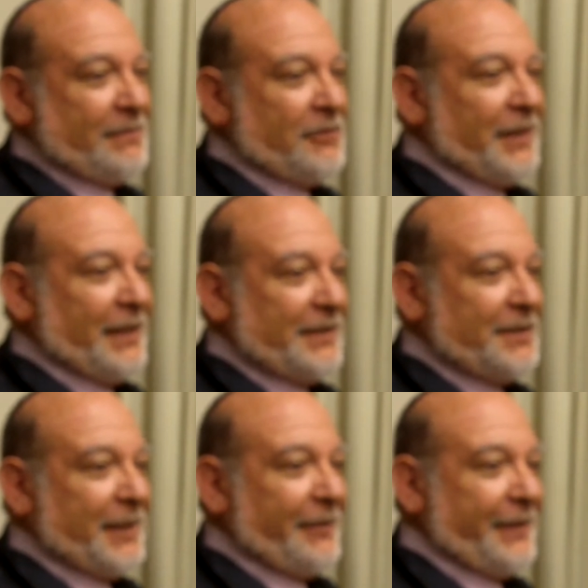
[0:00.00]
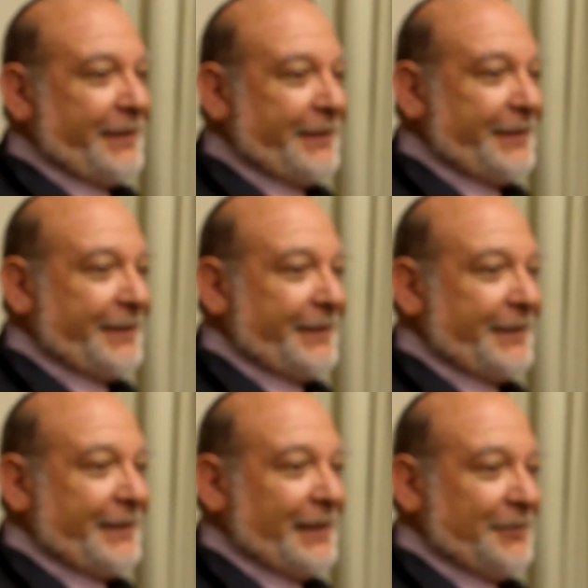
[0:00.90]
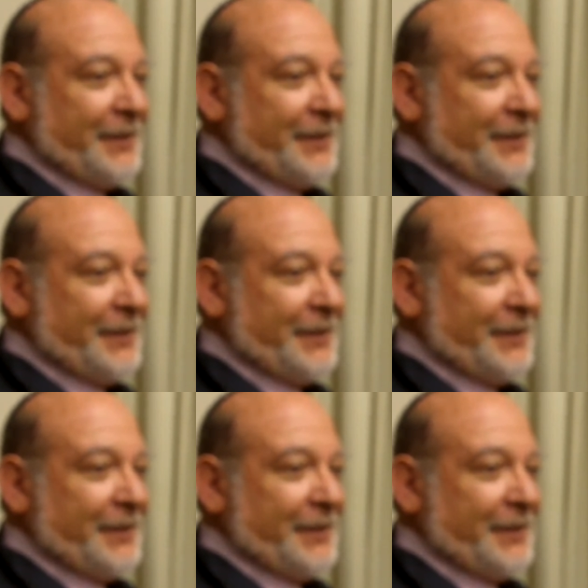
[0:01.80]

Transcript: Judea and Samaria. He